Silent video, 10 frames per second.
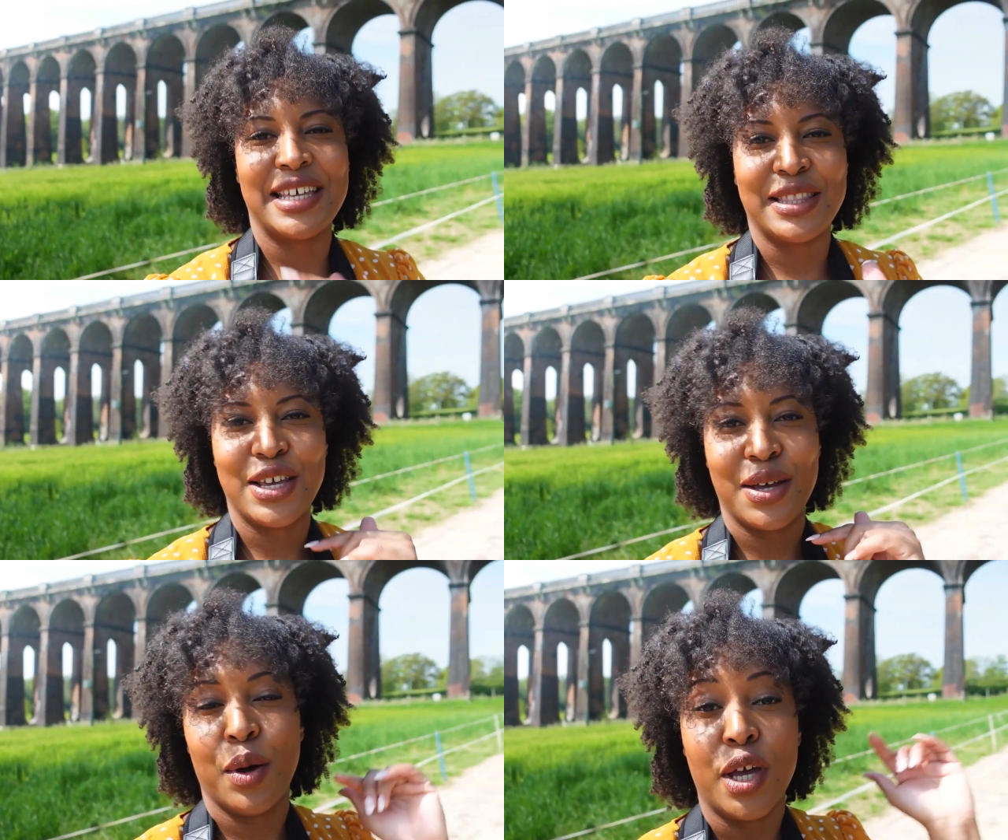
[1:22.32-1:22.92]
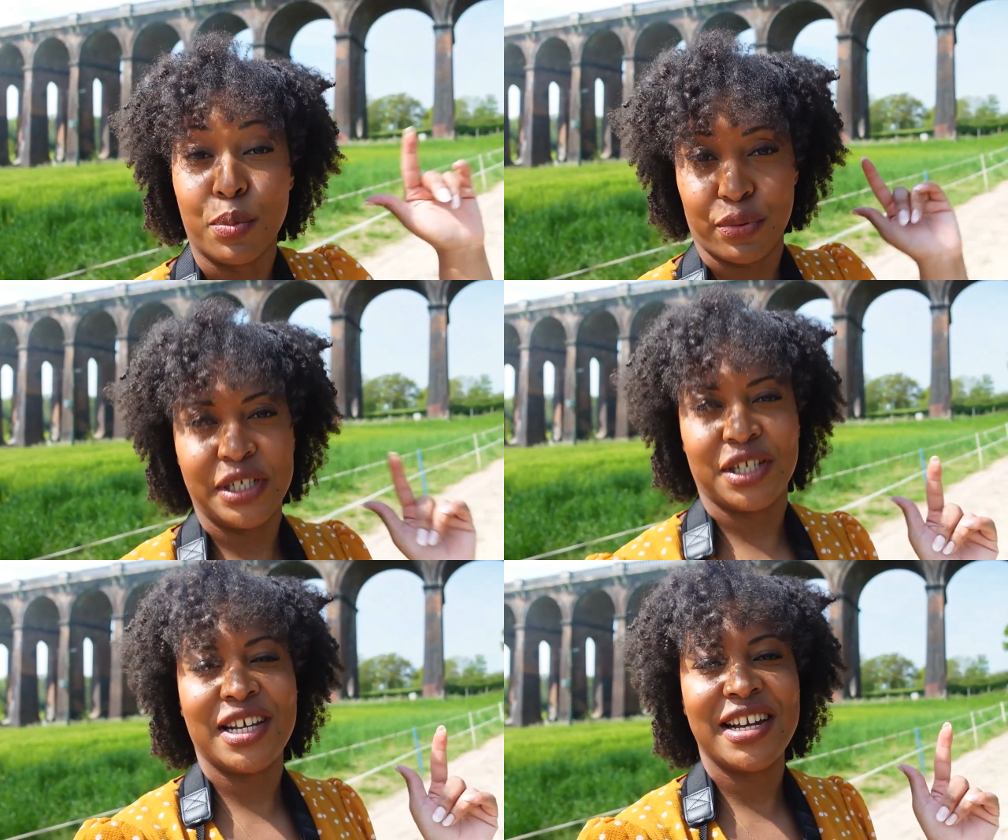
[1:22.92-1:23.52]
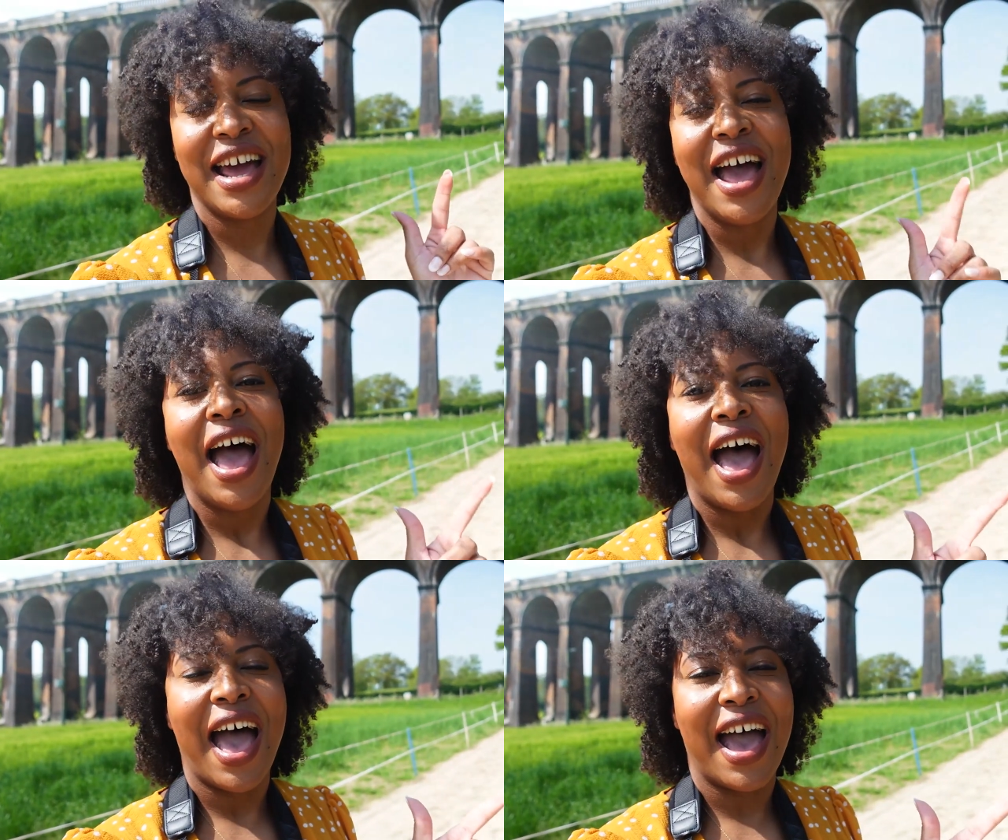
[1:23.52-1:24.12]
in the in Britain.
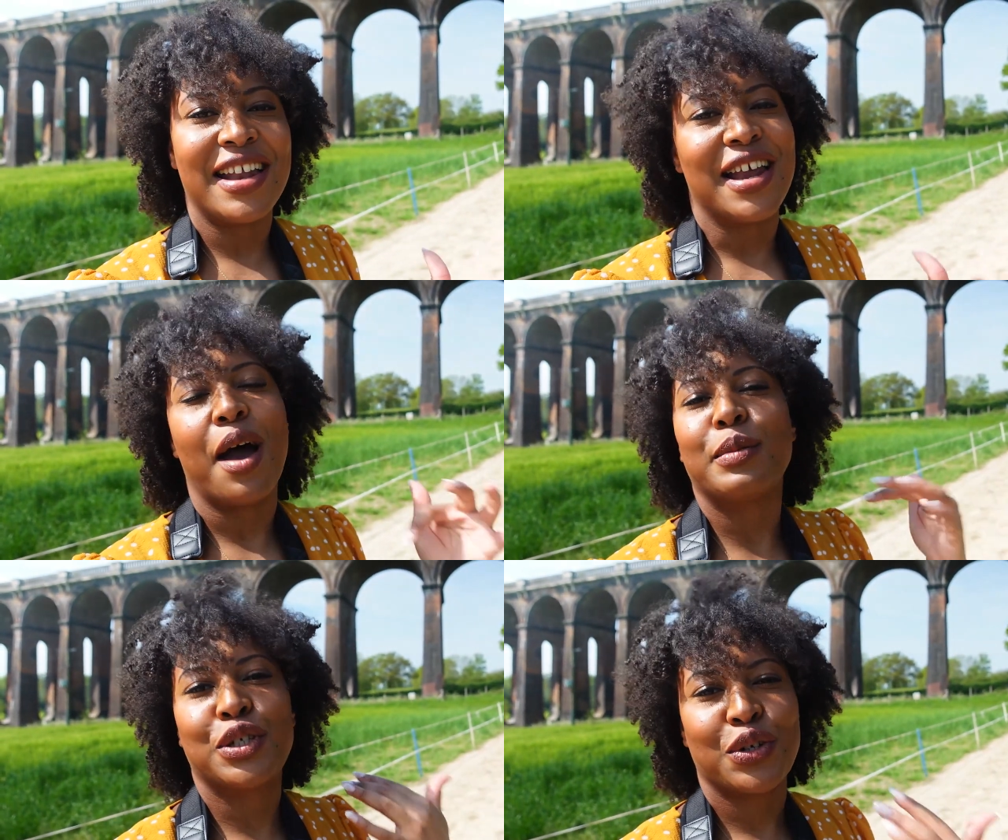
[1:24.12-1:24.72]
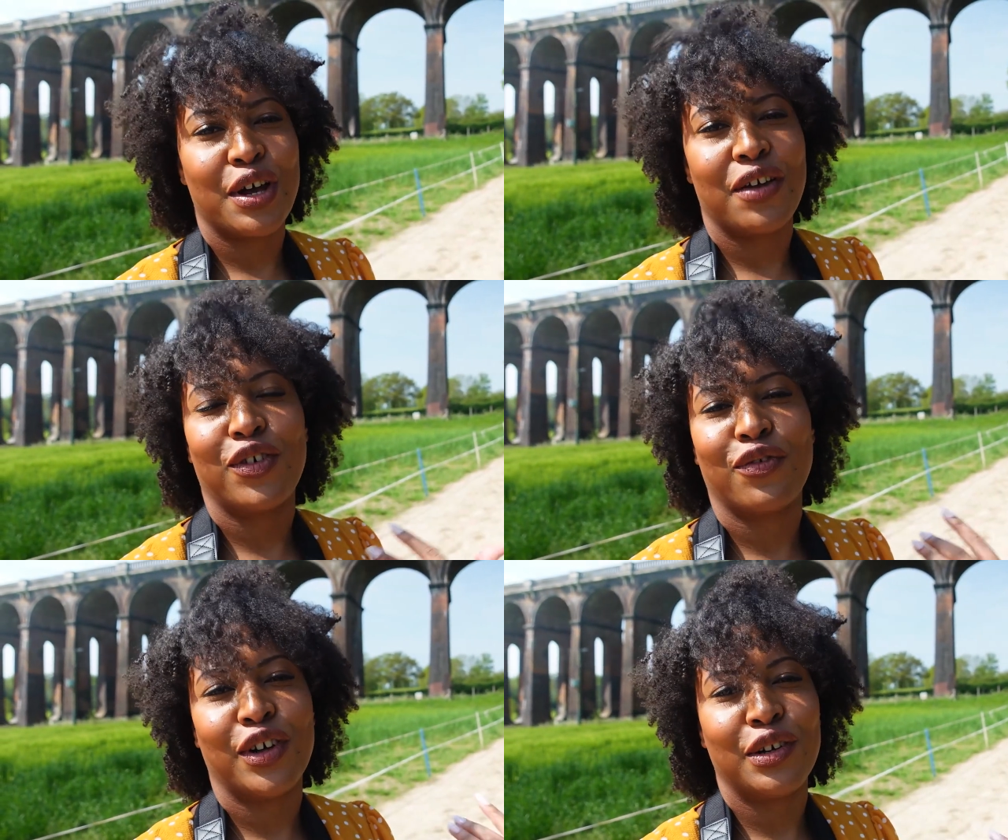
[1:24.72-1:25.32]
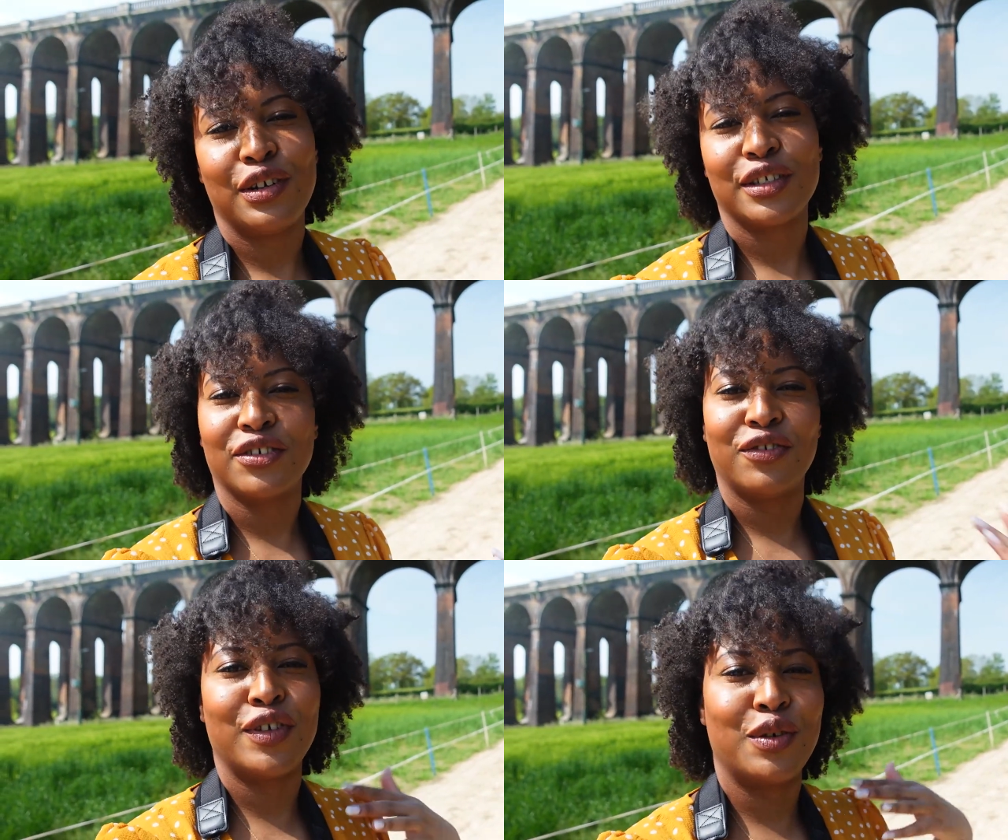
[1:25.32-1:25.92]
And I'm sure if you follow a lot
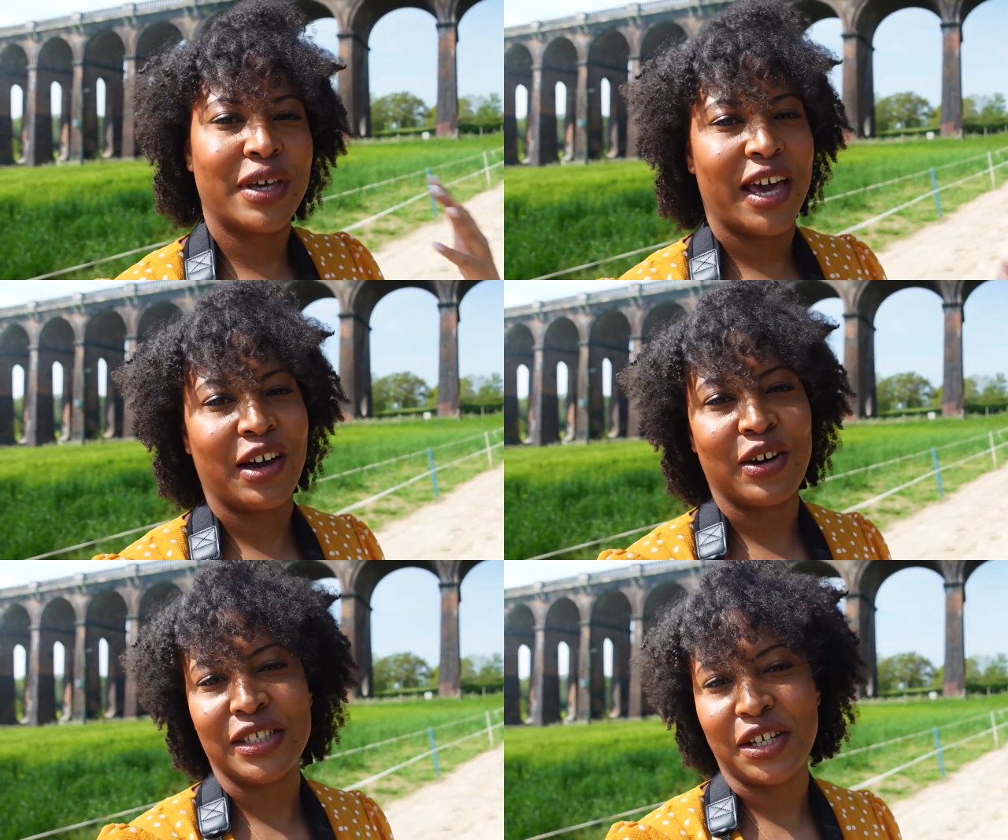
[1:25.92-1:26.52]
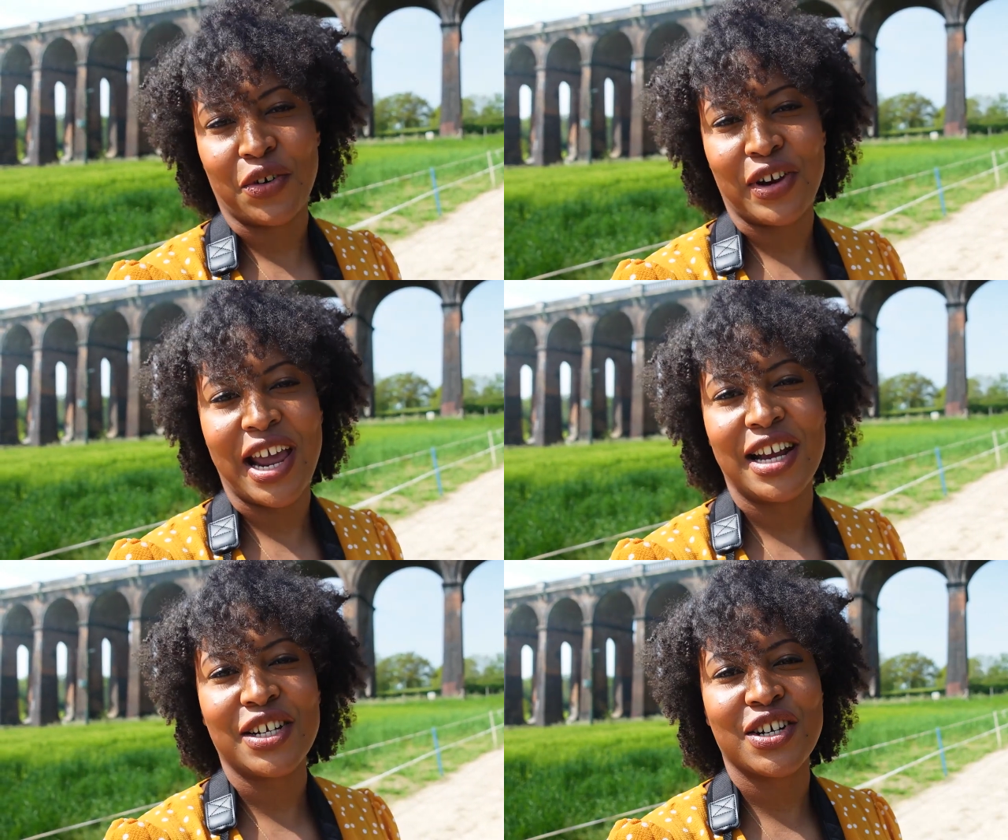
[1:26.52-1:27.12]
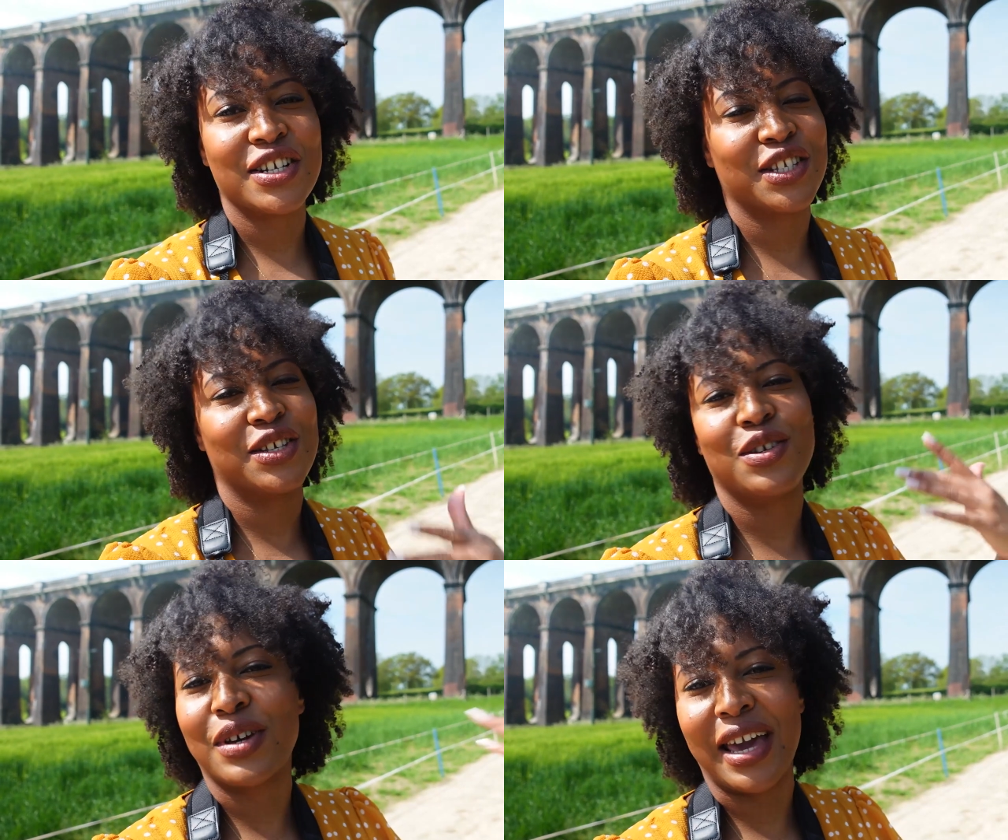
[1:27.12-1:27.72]
of UK content creators,
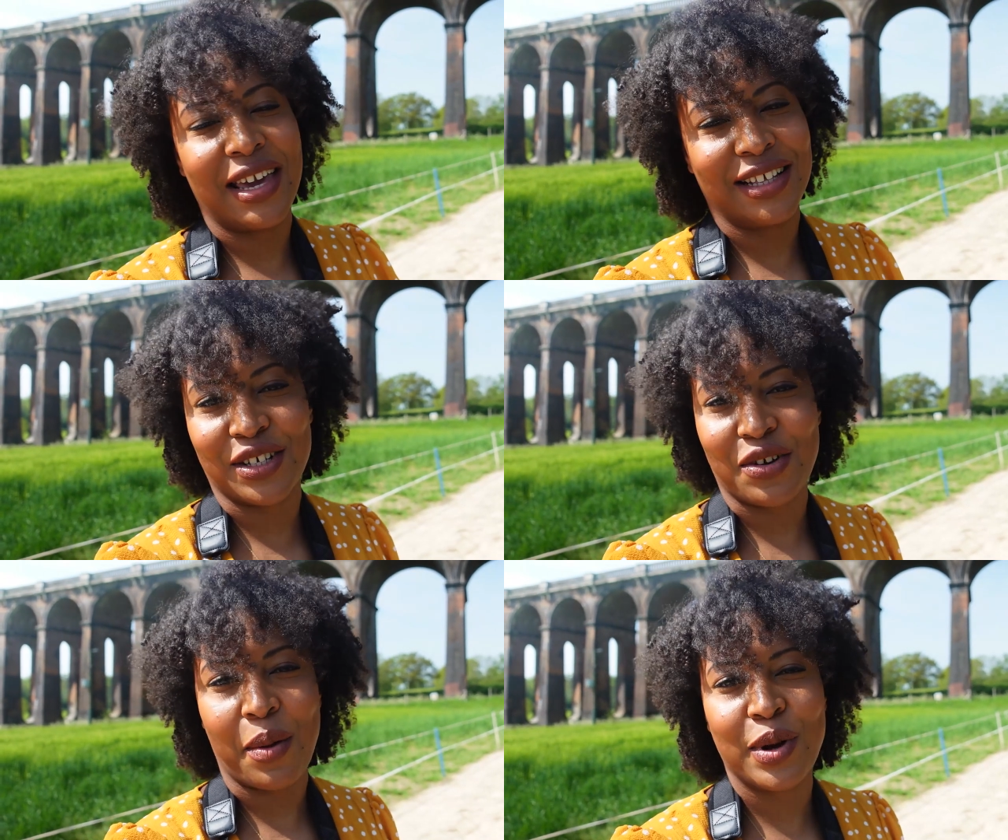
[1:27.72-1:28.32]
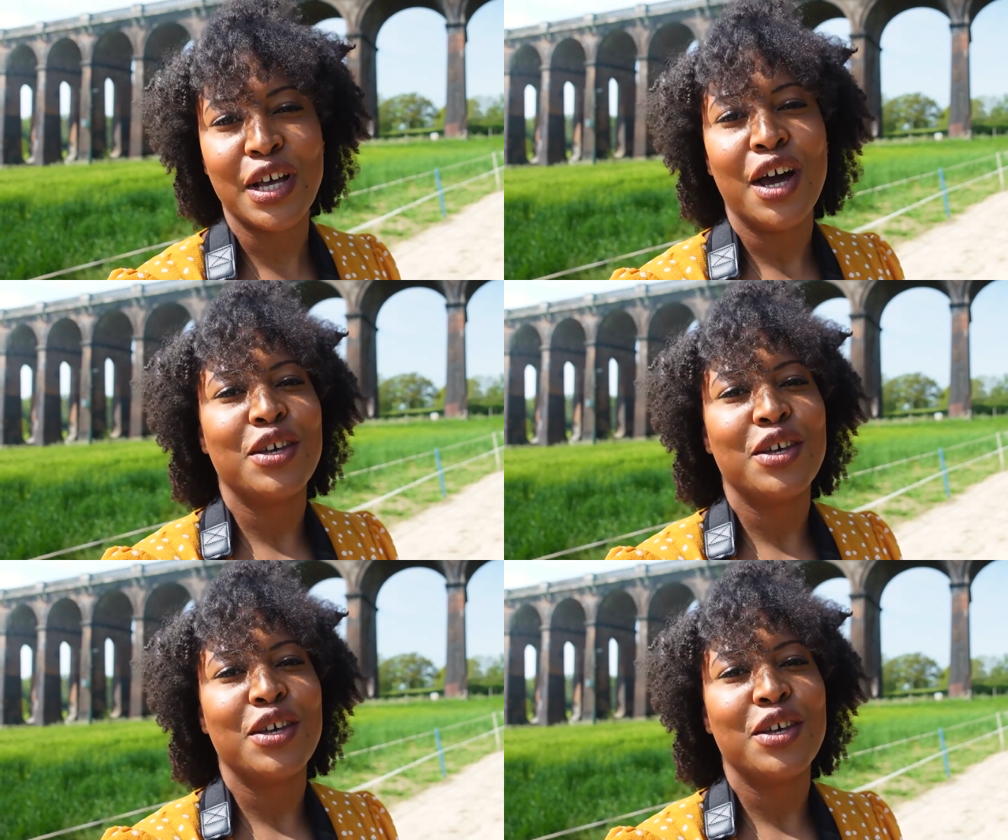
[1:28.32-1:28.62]
UK Instagrammers,